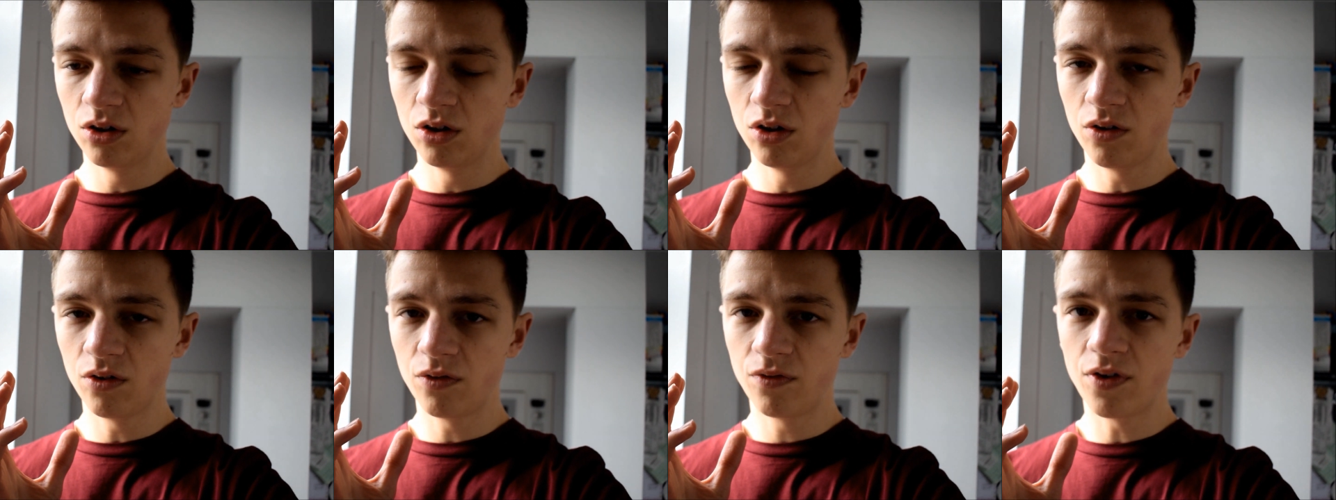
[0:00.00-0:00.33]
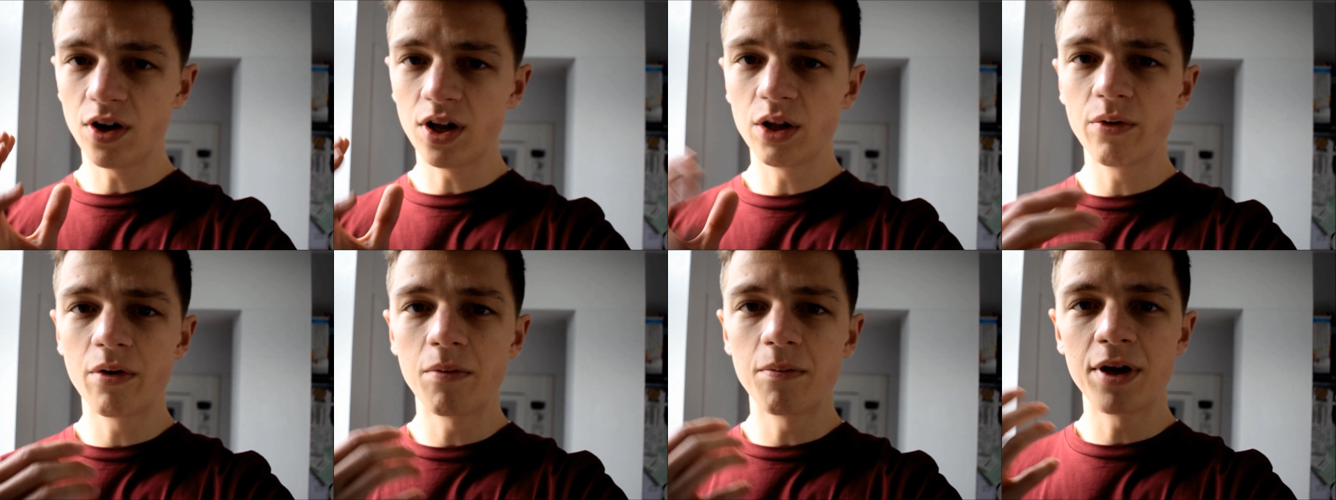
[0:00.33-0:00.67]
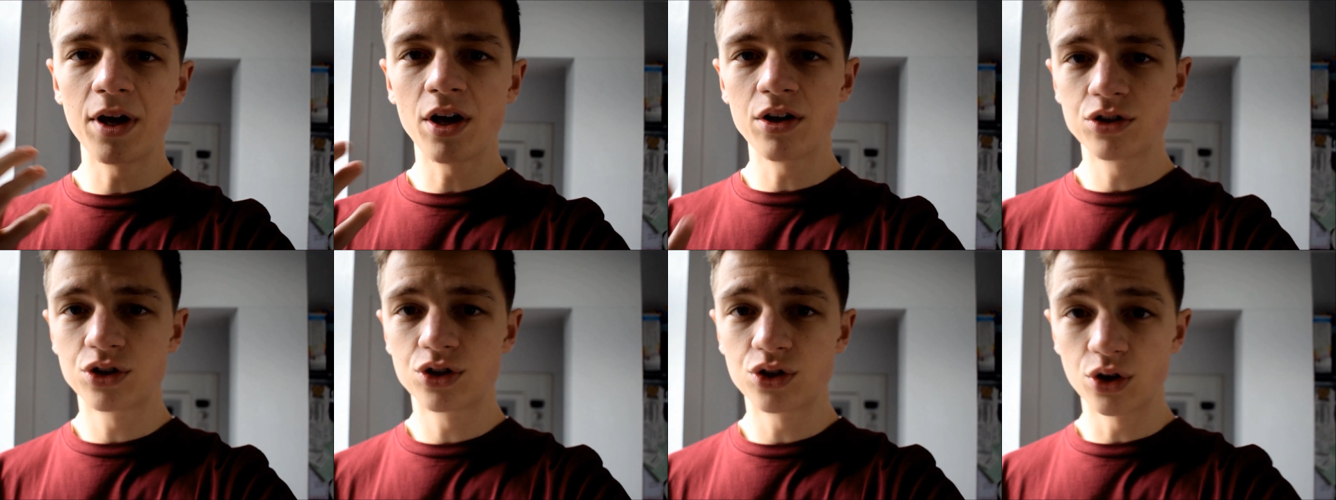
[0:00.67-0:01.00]
following me
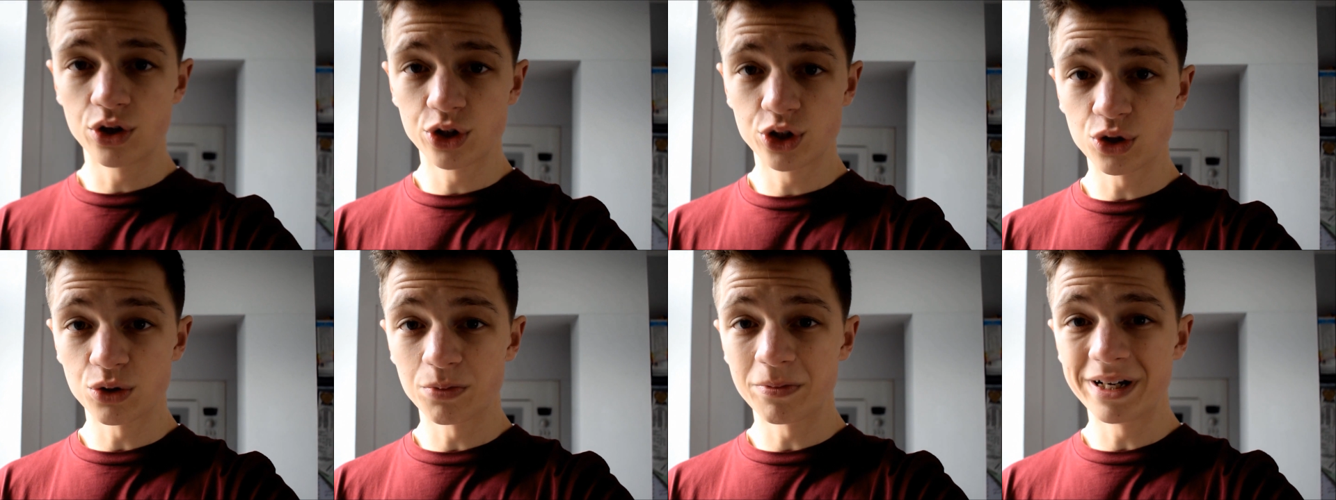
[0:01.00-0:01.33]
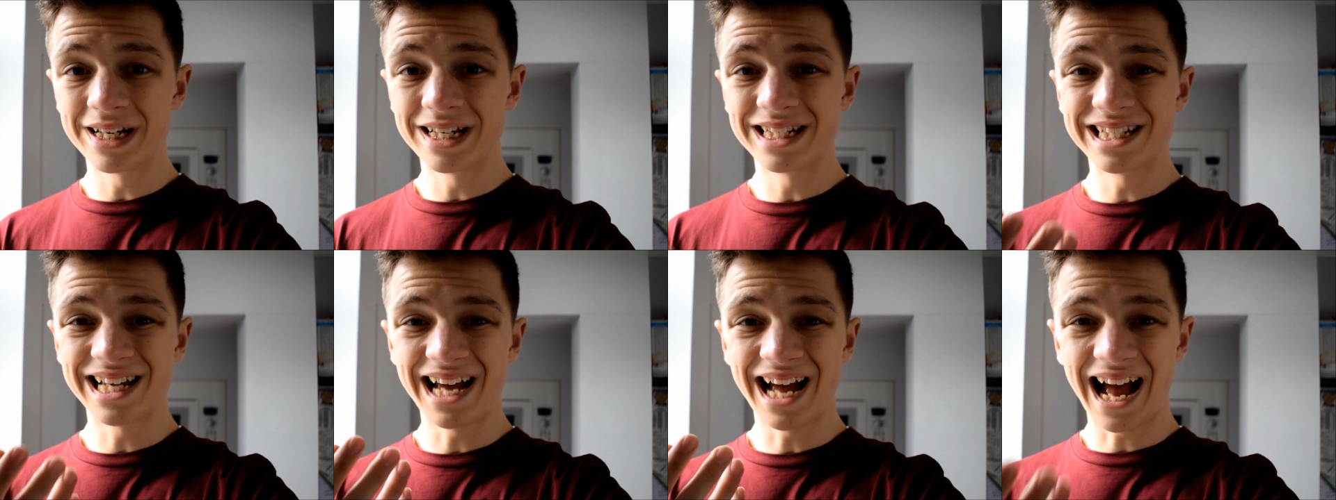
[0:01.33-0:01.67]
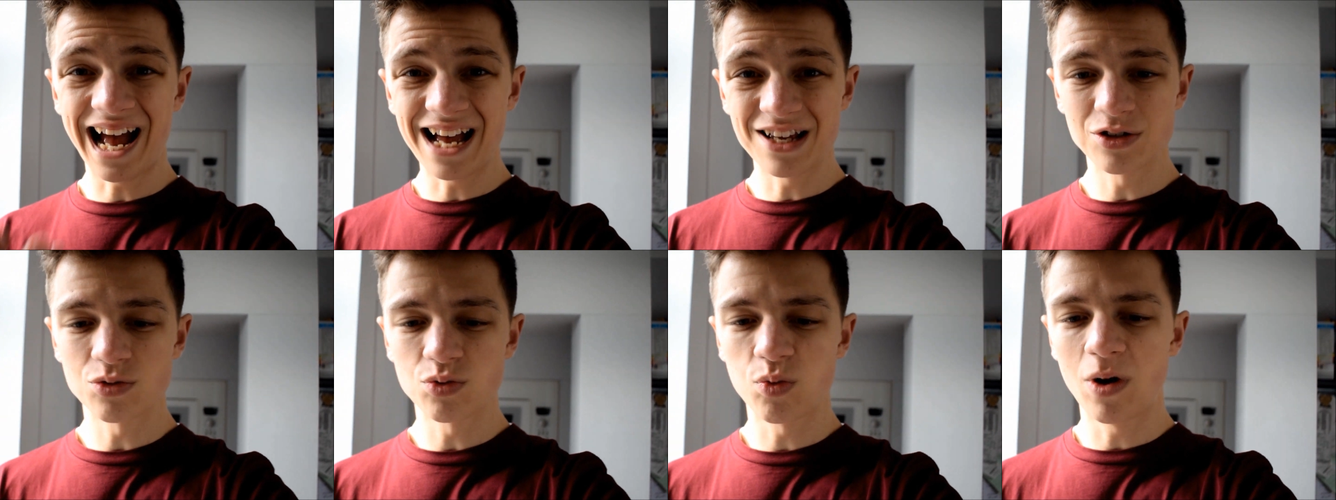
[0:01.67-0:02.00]
on social media
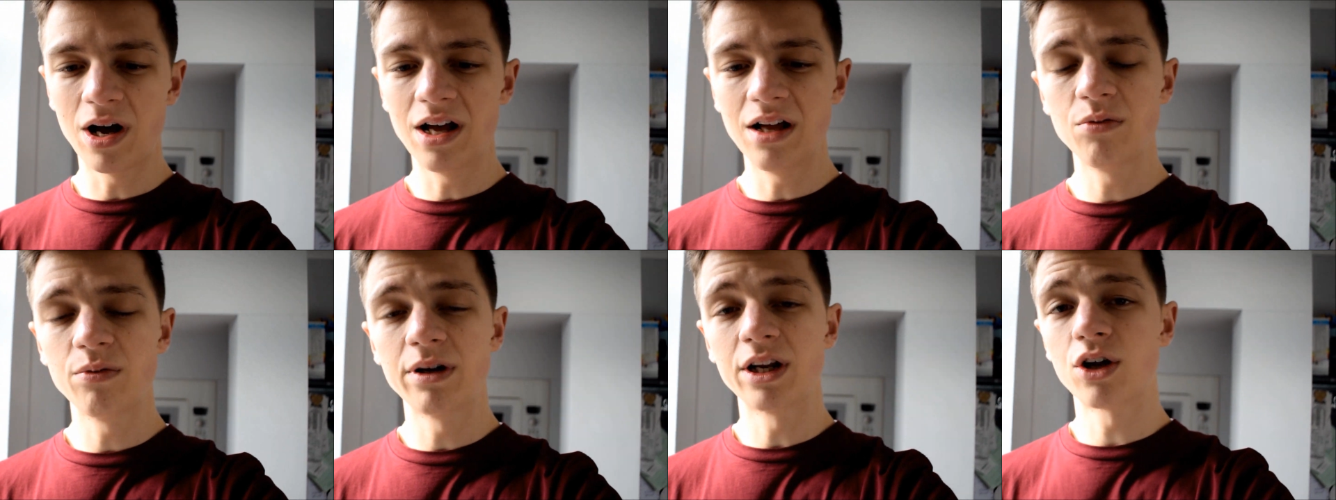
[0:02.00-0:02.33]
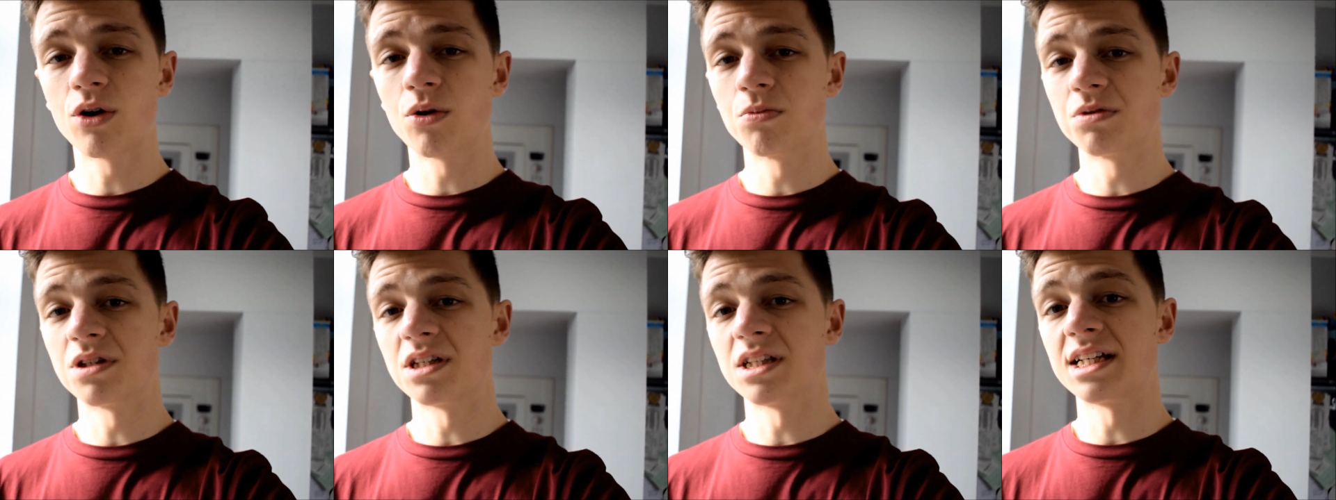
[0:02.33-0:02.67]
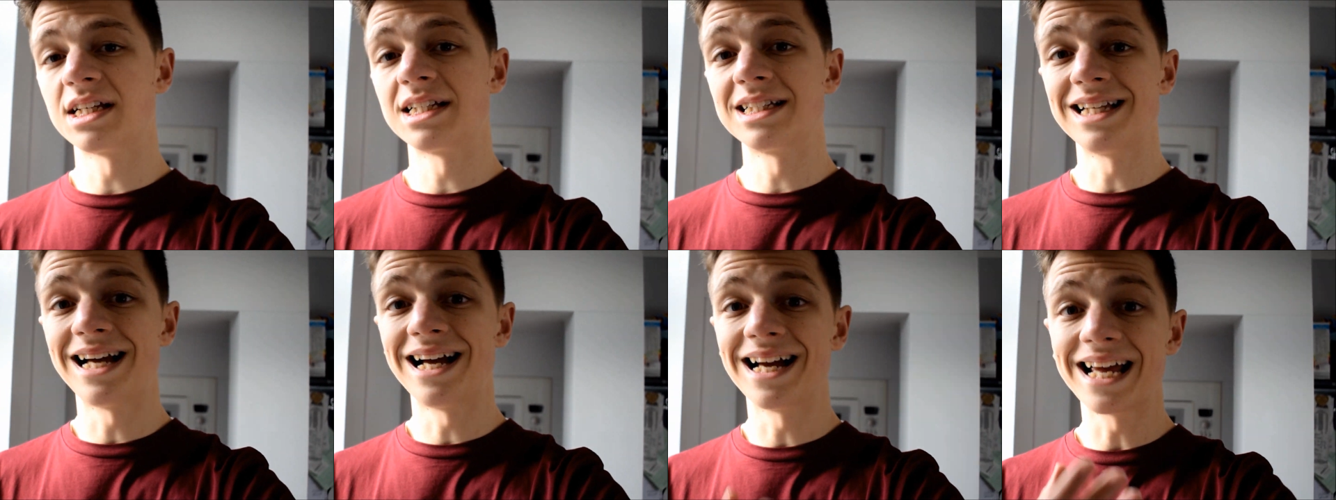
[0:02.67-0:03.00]
as well when it comes to
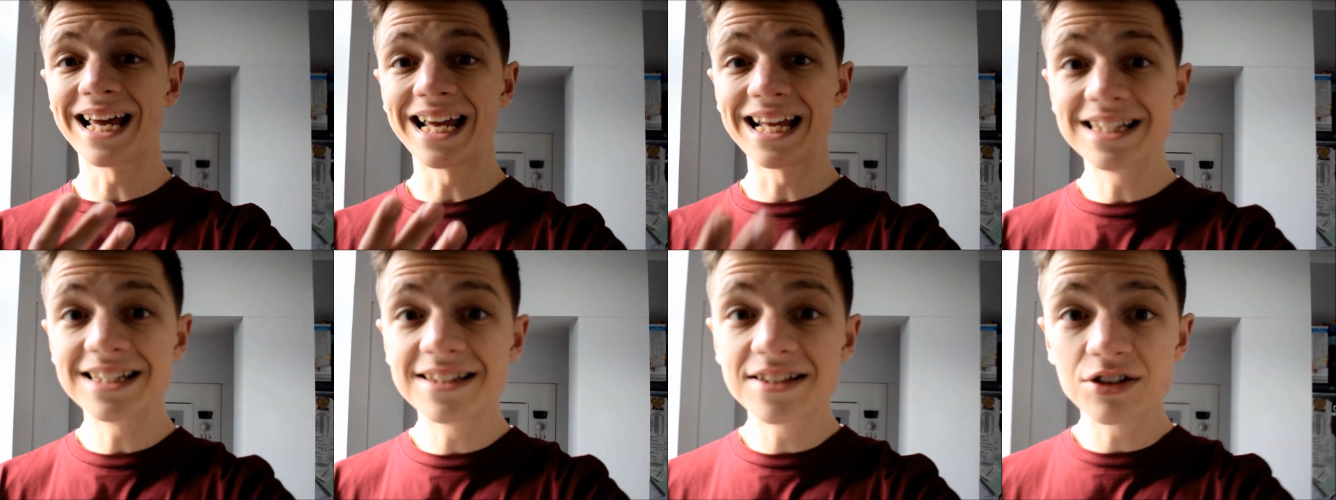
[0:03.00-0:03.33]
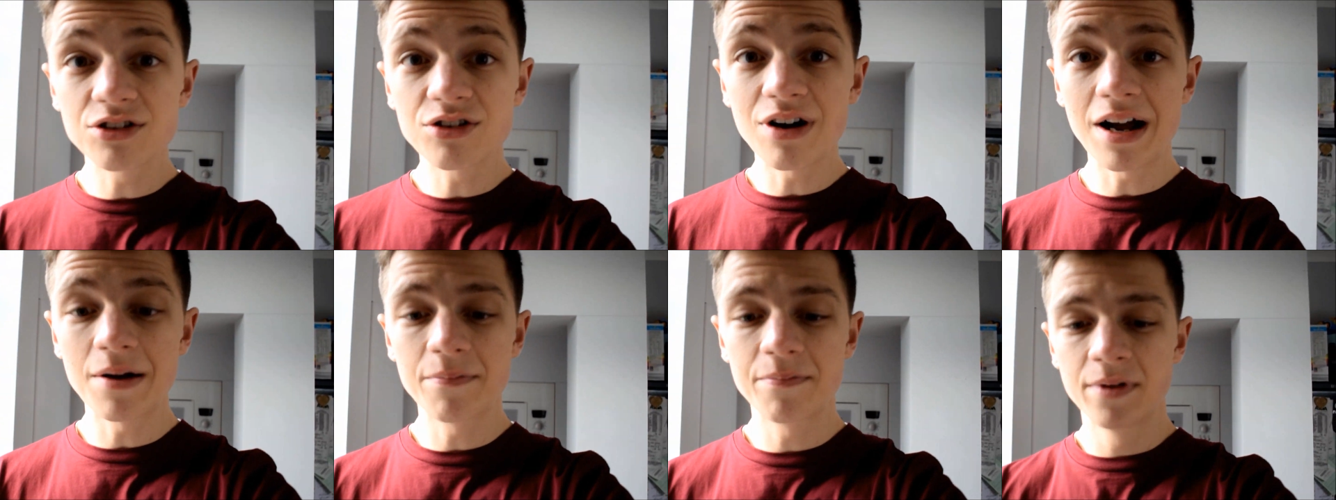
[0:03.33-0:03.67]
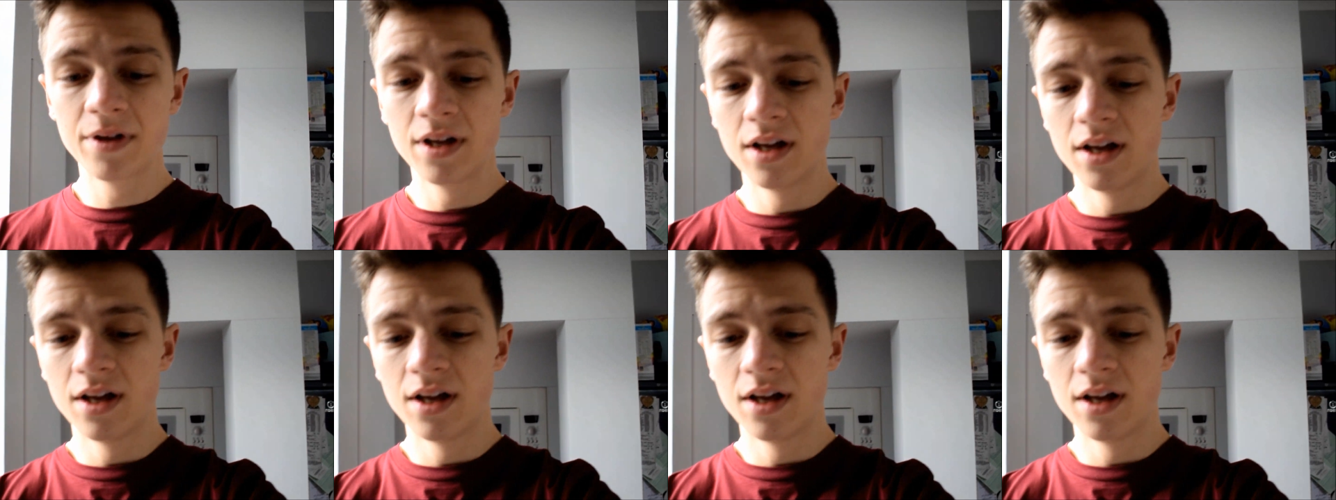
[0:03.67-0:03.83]
things like Instagram.